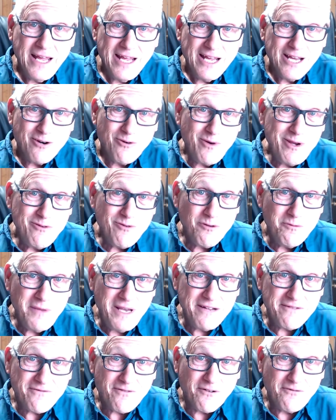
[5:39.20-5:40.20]
we were
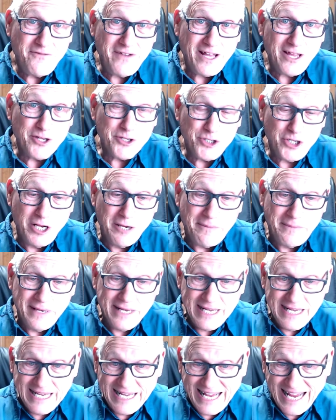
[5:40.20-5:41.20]
meant for fellowship
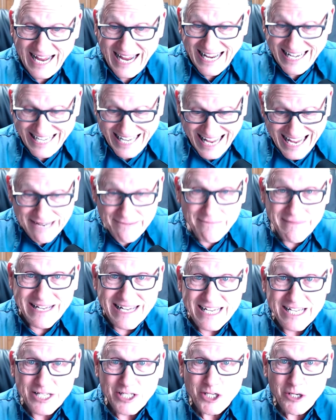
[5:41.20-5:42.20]
and that
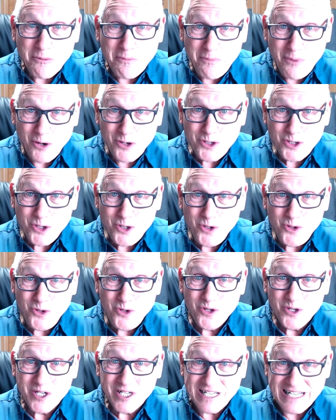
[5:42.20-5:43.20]
means personal
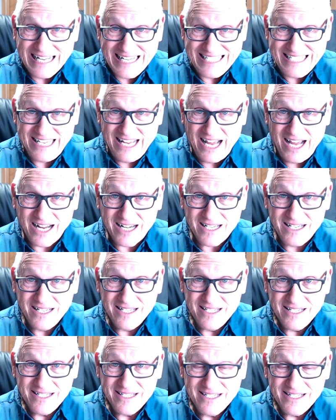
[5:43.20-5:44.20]
contact.
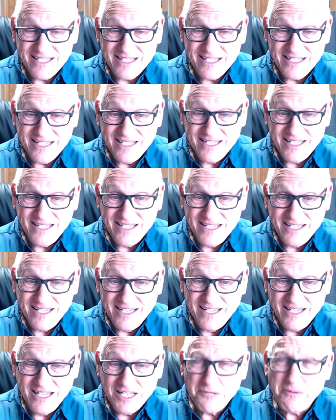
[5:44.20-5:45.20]

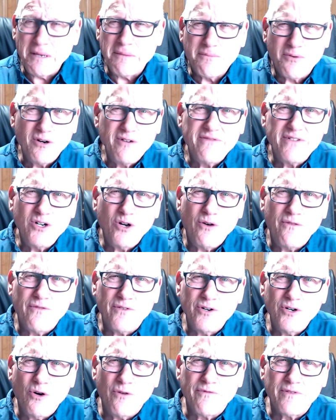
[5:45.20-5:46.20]
It's been proven over and
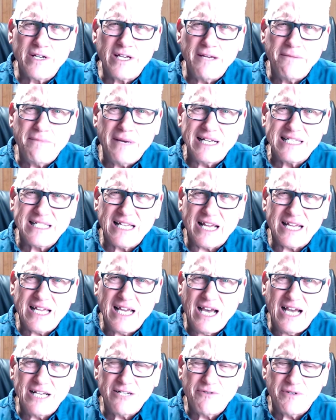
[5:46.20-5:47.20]
over again by
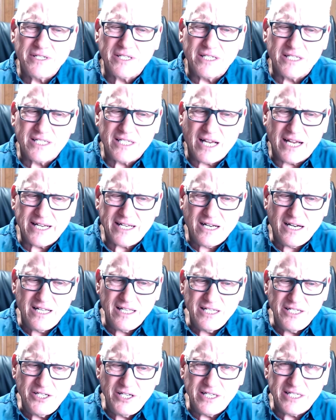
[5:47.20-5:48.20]
psychiatrists and
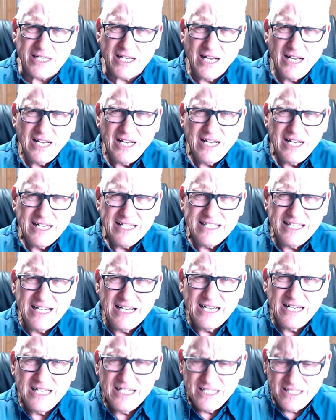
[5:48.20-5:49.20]
psychologists
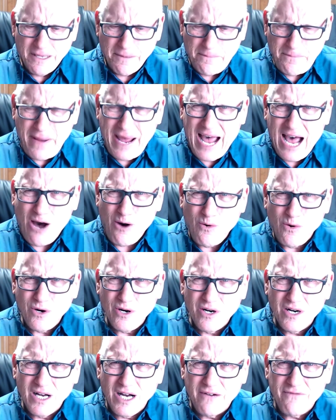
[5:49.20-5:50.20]
the, the power
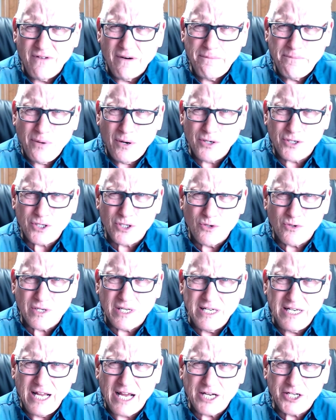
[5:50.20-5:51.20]
of a personal
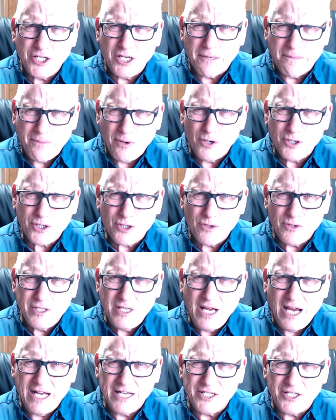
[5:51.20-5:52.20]
connection, a personal
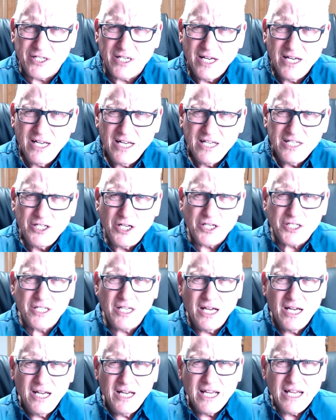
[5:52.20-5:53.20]
touch, just to
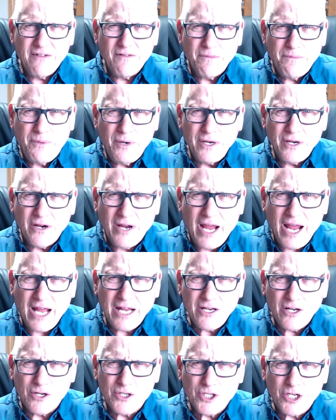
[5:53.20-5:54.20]
even put your hand
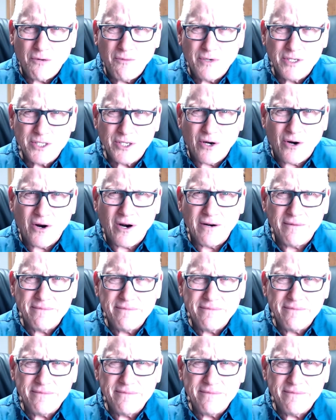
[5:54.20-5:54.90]
on someone's arm.